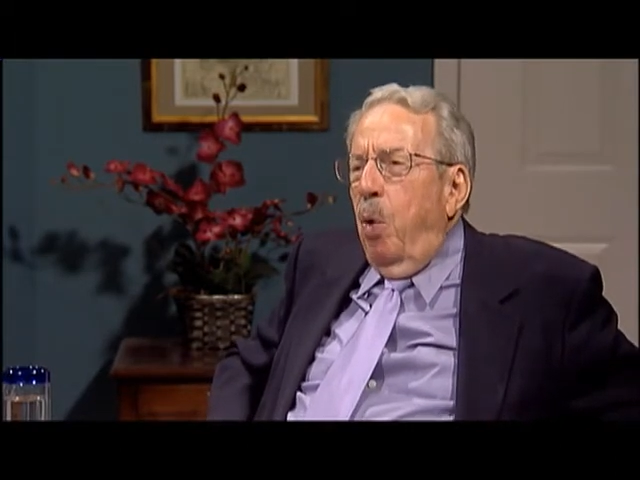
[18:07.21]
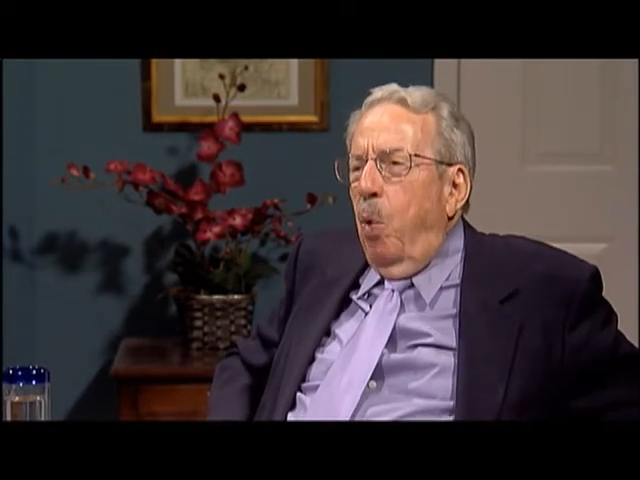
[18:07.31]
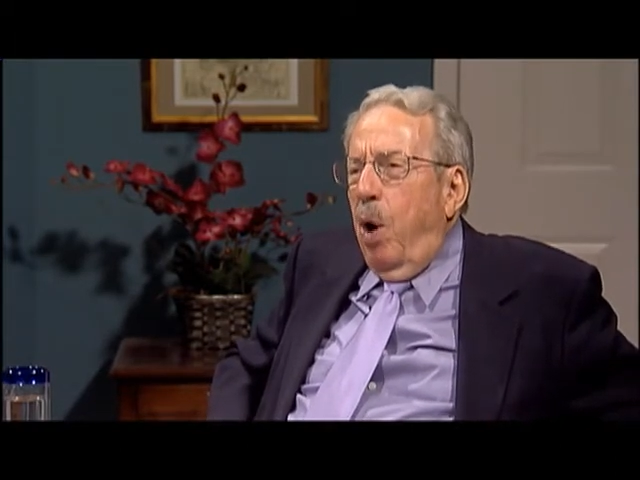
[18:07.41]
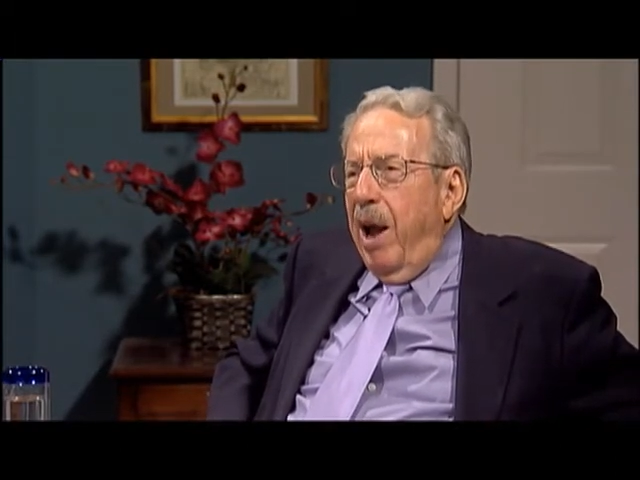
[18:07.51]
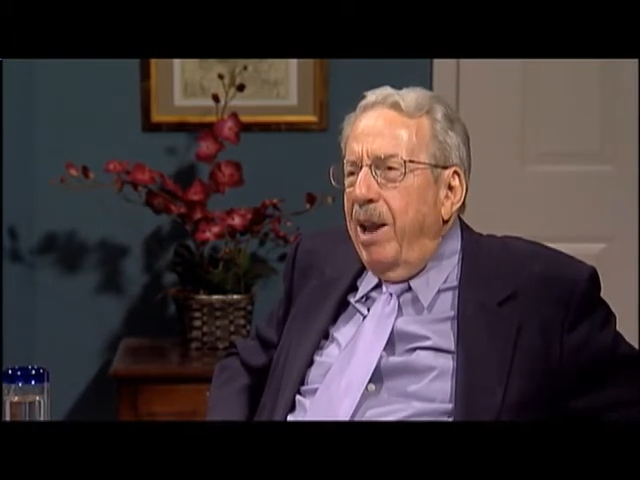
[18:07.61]

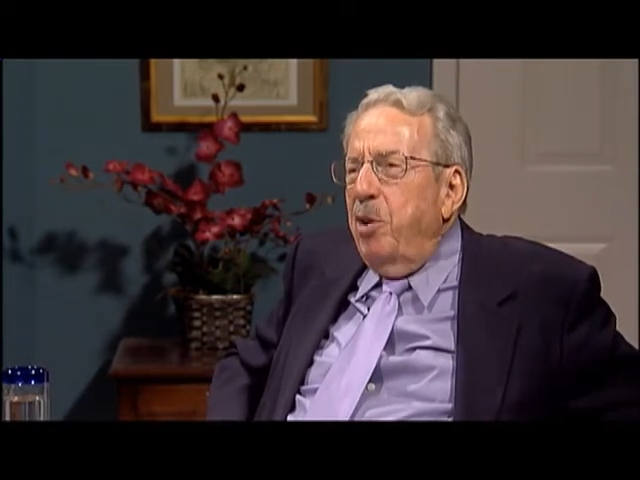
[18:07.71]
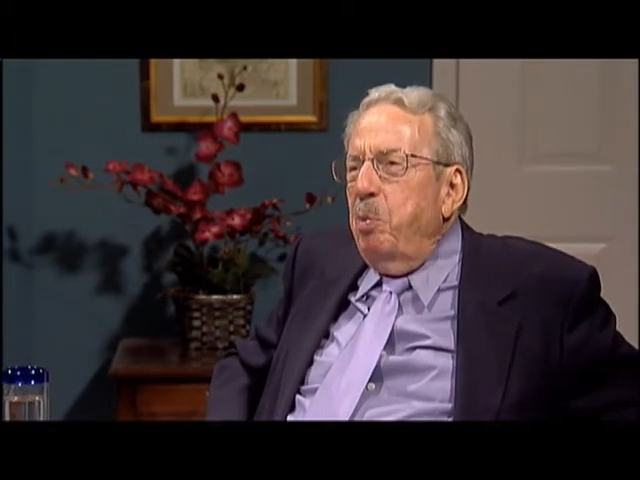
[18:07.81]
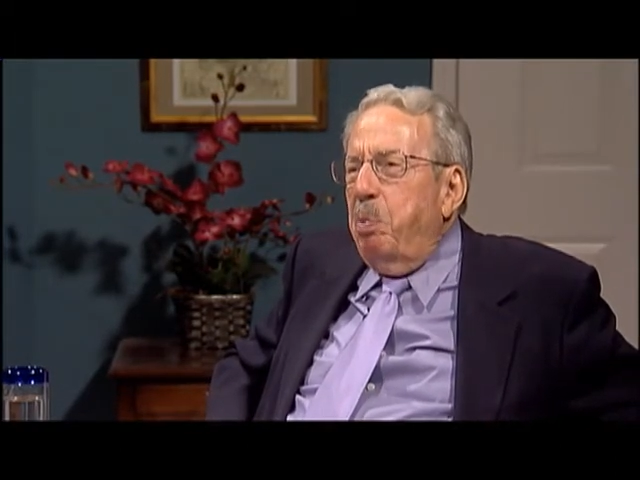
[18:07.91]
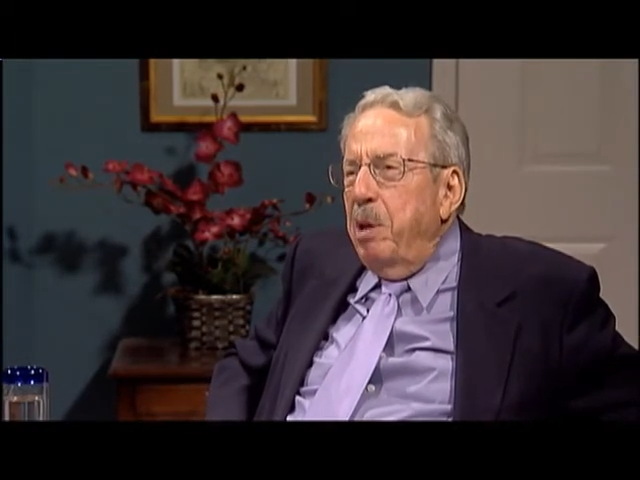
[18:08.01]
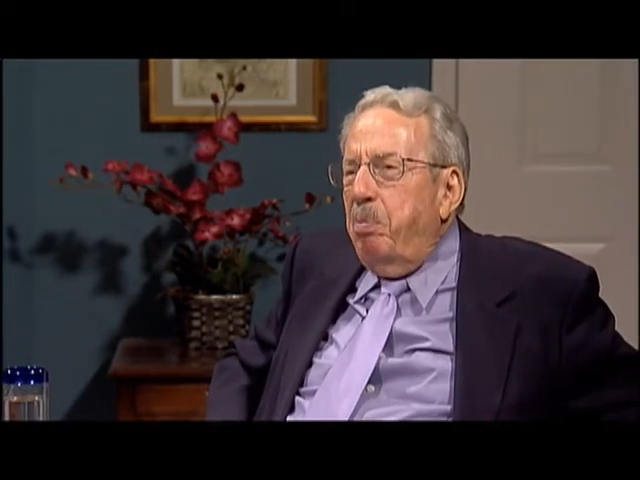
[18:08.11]
Why do
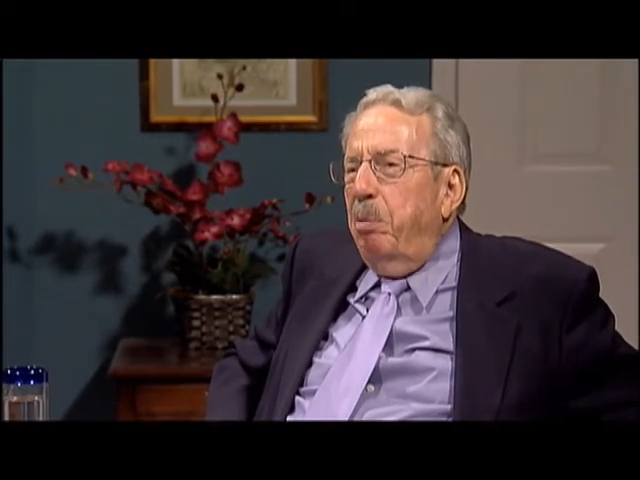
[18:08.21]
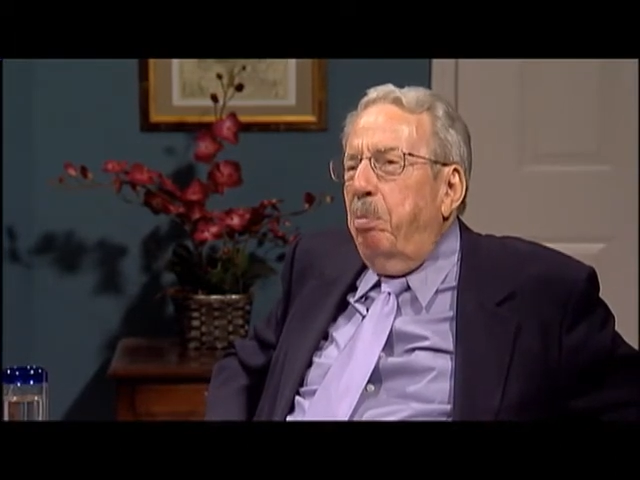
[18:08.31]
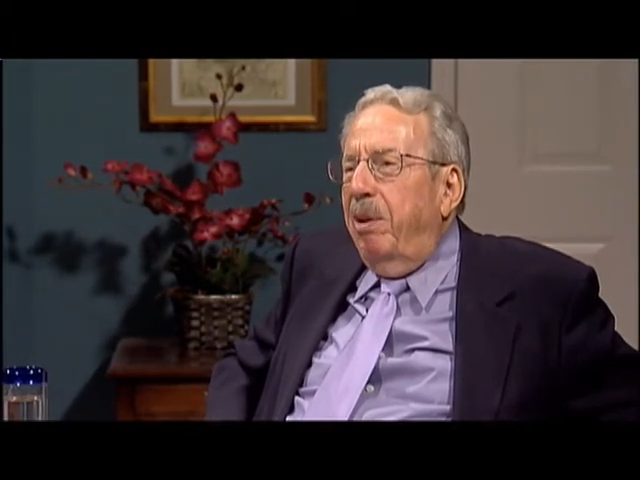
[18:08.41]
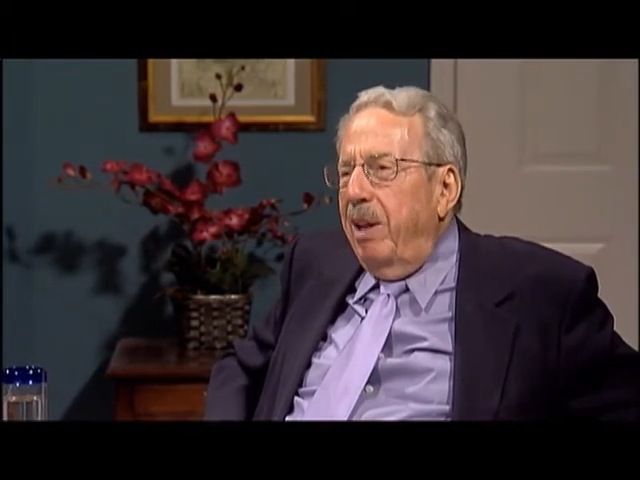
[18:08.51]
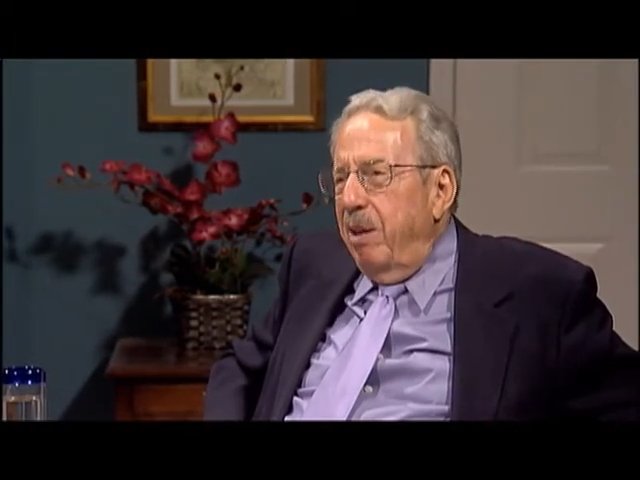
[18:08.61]
people
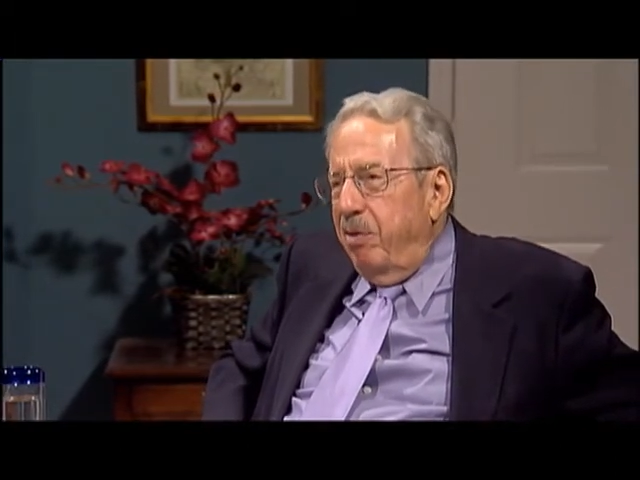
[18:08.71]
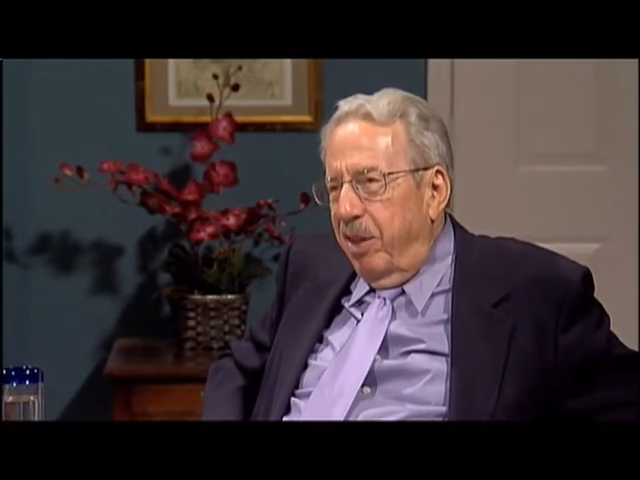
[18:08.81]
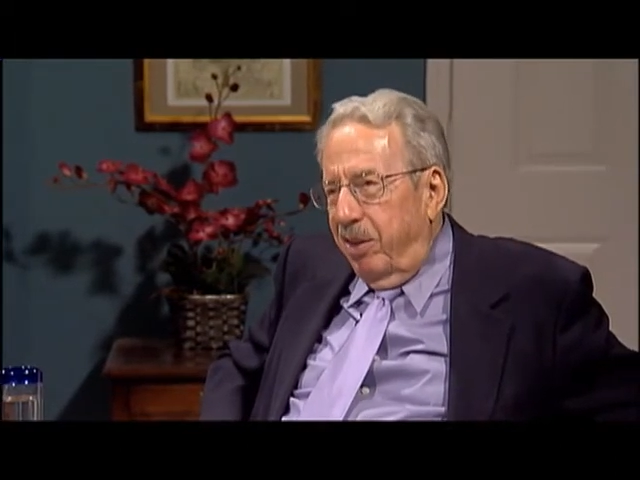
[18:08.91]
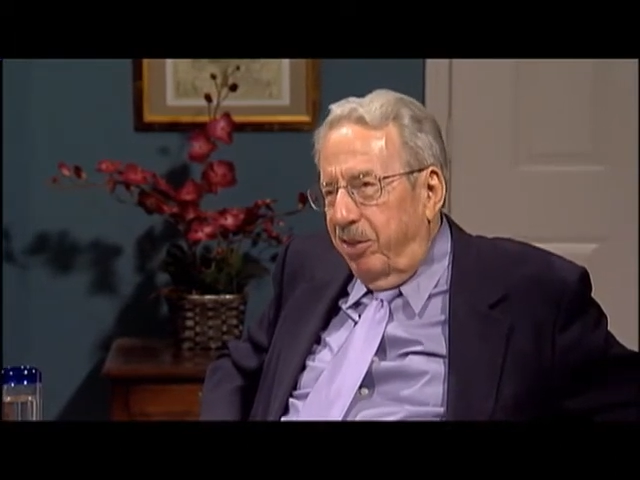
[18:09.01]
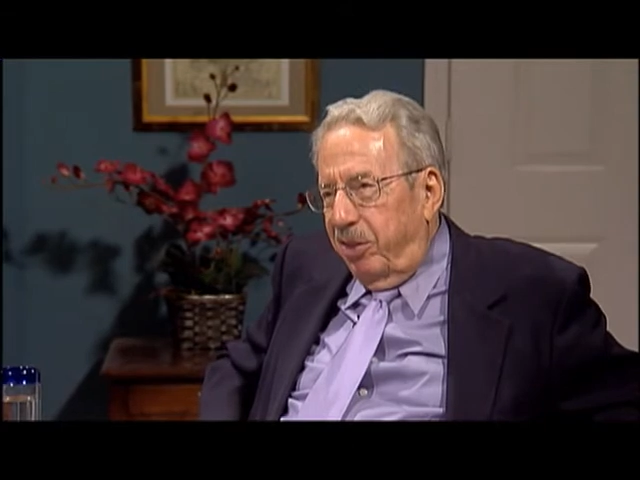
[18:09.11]
believe
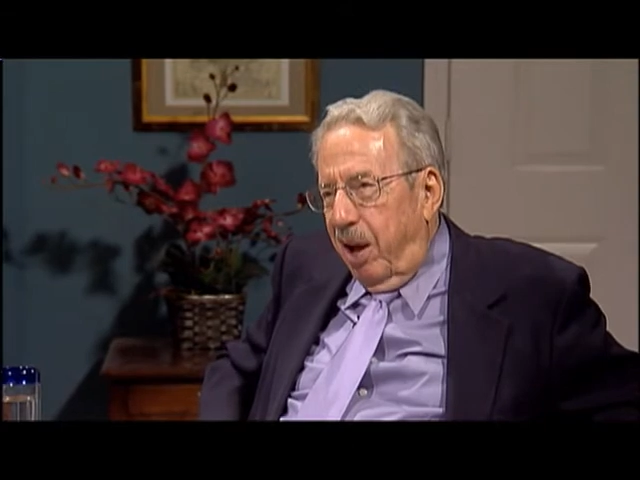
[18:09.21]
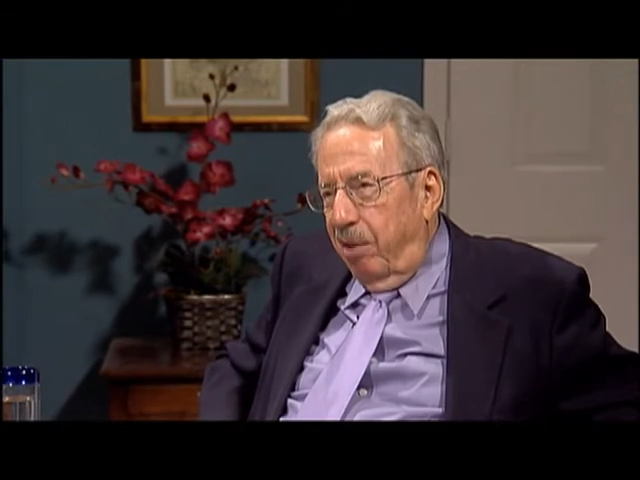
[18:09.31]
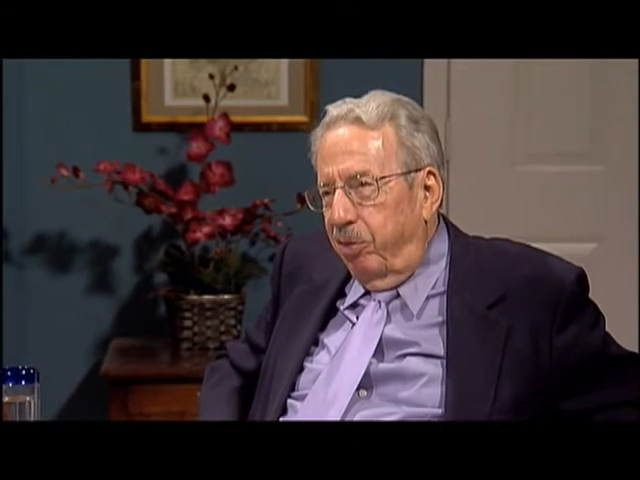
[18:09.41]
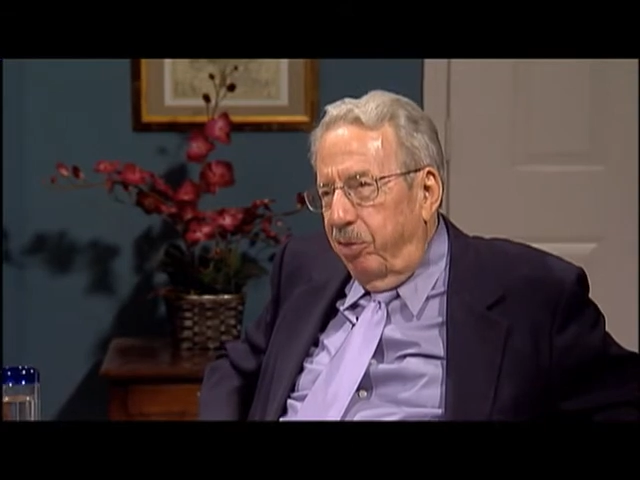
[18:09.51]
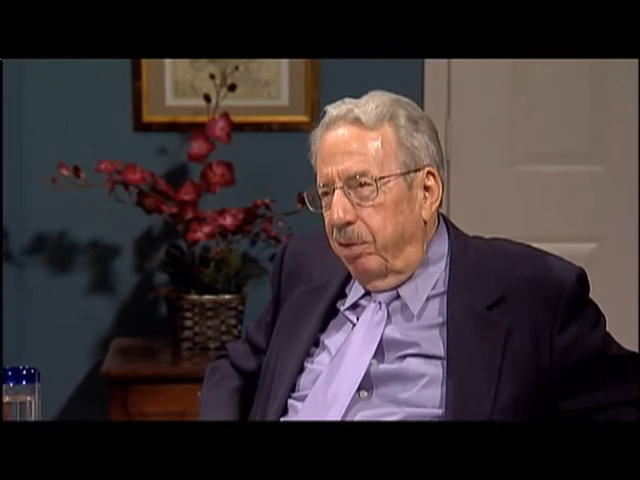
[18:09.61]
this
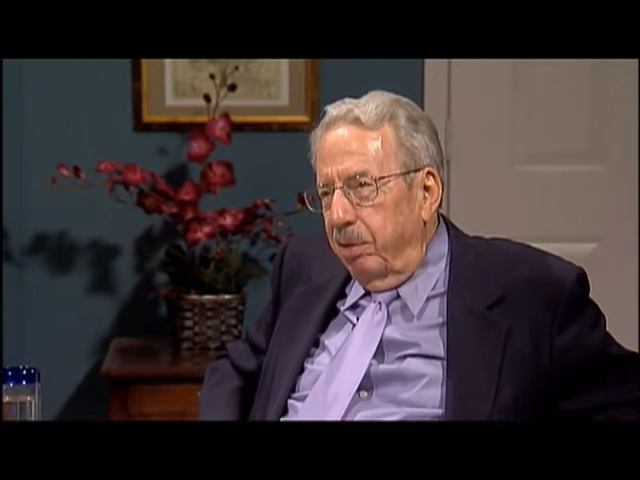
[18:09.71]
stuff?